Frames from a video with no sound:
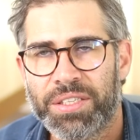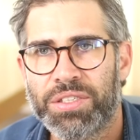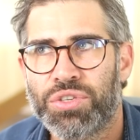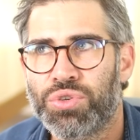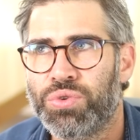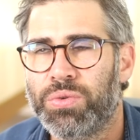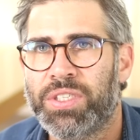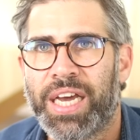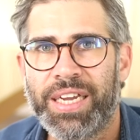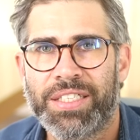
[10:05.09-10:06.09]
to
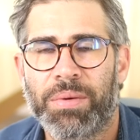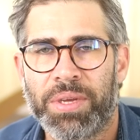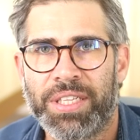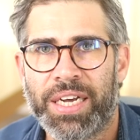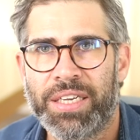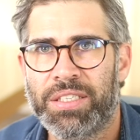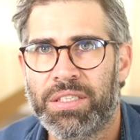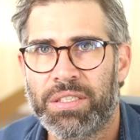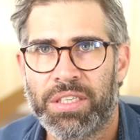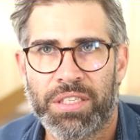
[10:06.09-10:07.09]
take something that is
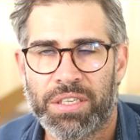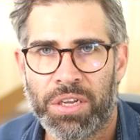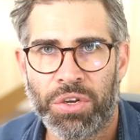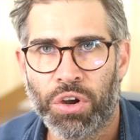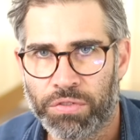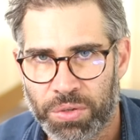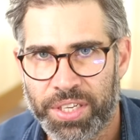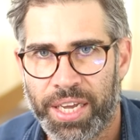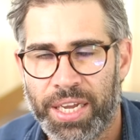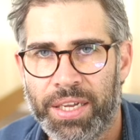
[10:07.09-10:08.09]
just a
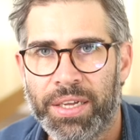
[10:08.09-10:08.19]
novelty